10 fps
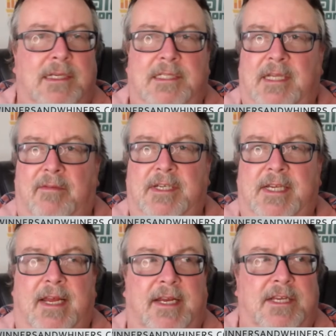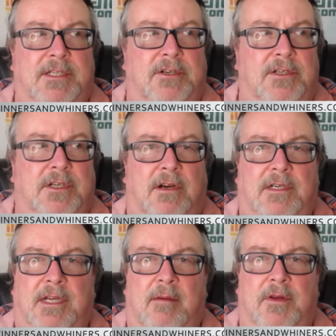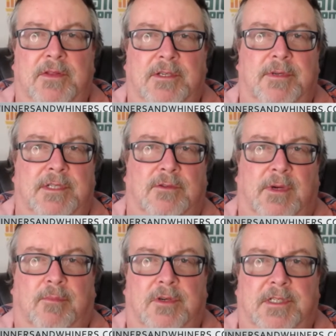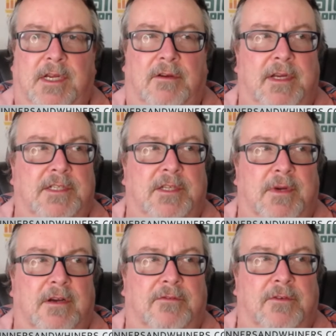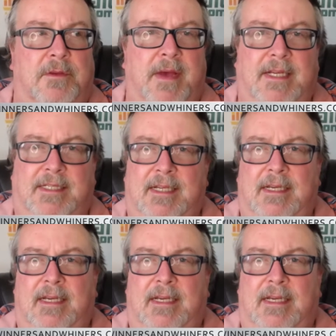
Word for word: 7:10 Eastern start time on this one as Rick Porcello gets the ball for the Mets